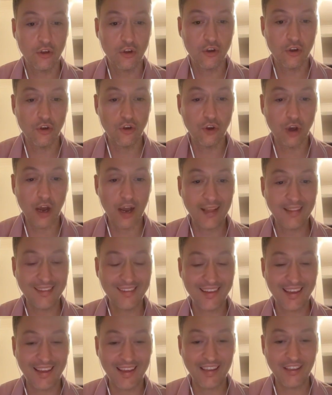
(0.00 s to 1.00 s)
knight
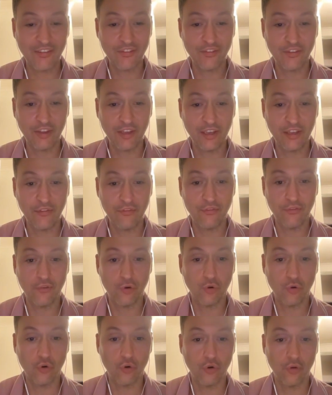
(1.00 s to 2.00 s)
takes
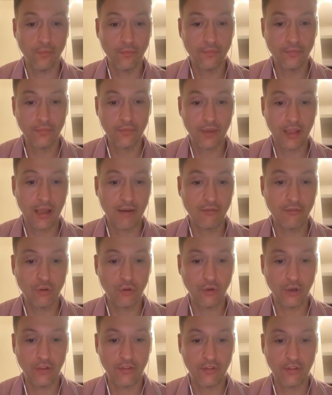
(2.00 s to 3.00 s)
d4. Have a
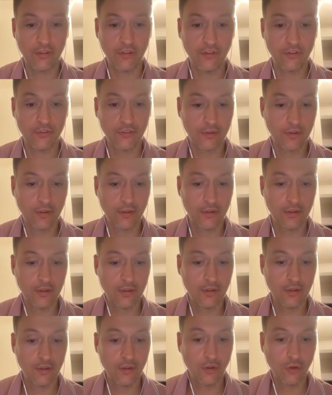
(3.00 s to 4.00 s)
look at this.
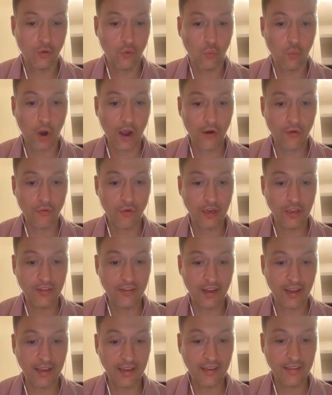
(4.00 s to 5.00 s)
White
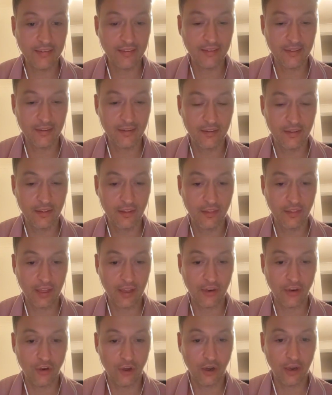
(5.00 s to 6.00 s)
retakes
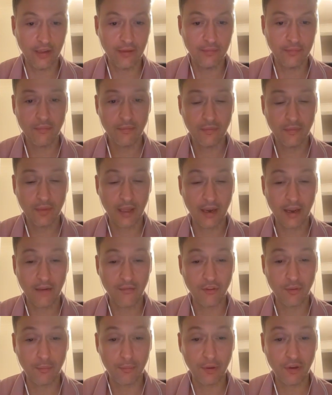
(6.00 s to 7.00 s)
that knight, and
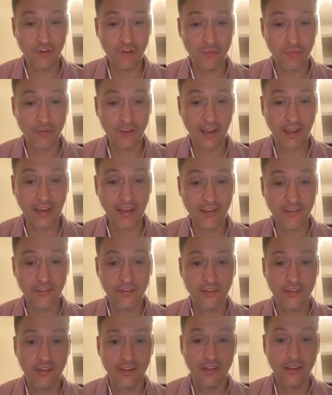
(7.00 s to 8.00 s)
after bishop takes,
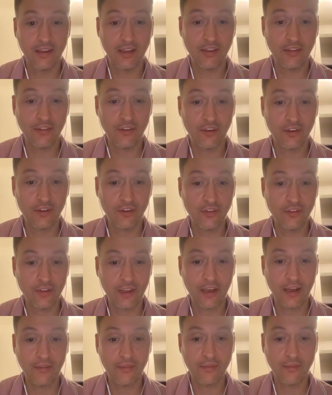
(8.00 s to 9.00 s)
it turns
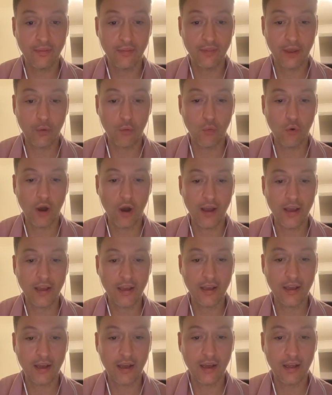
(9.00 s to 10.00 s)
out that
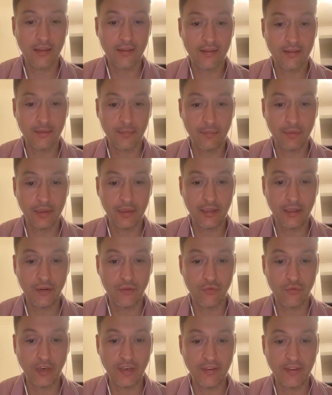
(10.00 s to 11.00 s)
white can't simply
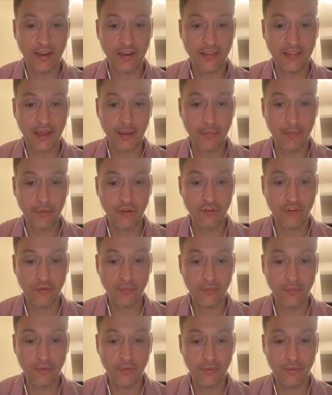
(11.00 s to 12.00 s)
retake that
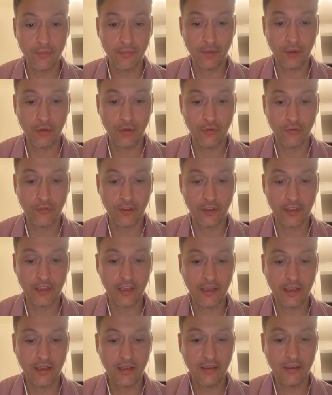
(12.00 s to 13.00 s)
bishop because the
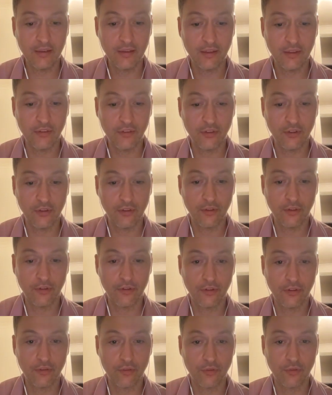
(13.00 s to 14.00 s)
king is still in the
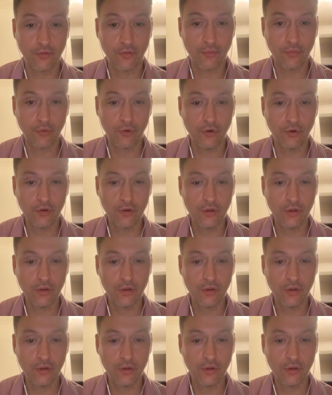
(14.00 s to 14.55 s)
center of the board.